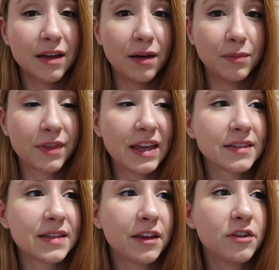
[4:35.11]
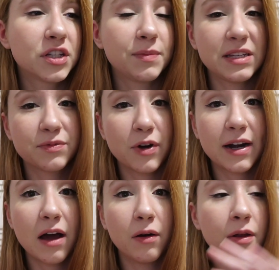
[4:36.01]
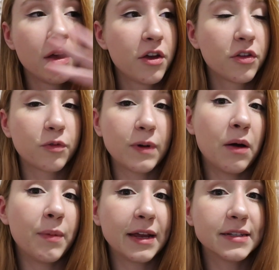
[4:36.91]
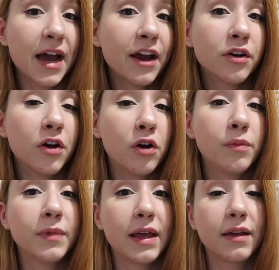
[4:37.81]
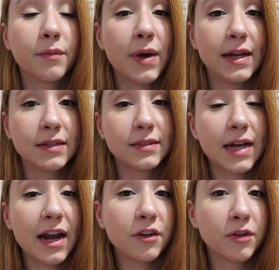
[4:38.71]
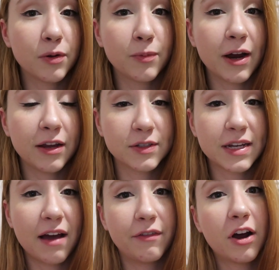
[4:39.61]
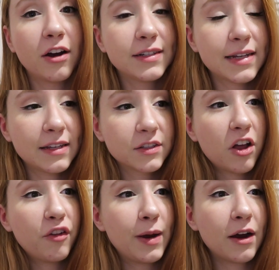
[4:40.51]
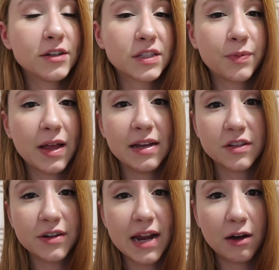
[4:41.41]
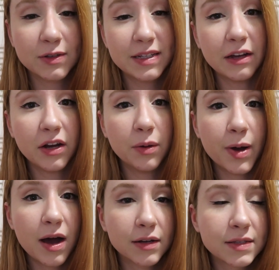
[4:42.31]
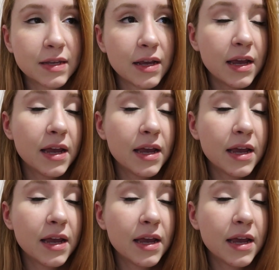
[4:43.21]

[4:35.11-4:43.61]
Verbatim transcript: Um, things that used to be spread out throughout my entire home, like my dining room where I used to have an art desk, all of my art supplies are now still in a box